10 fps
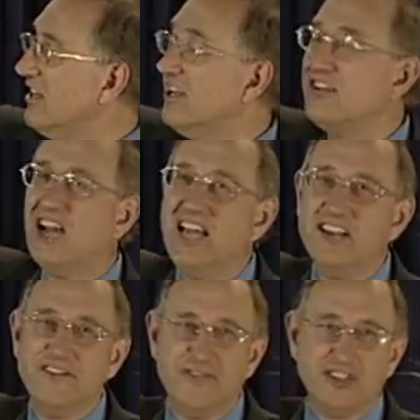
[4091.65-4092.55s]
an
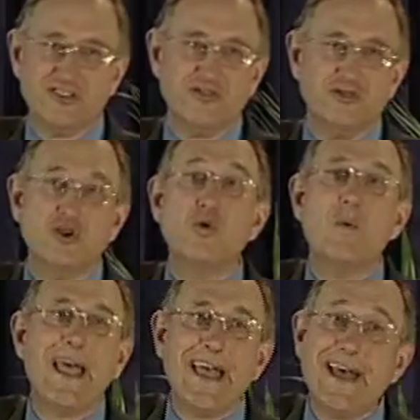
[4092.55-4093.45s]
entire division to
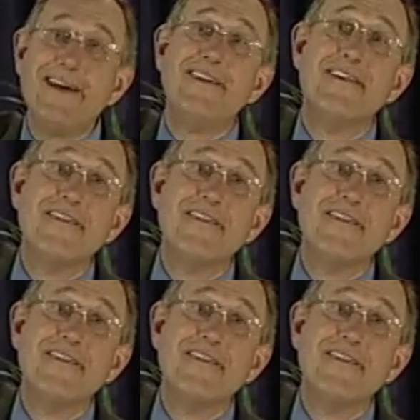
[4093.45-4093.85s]
where?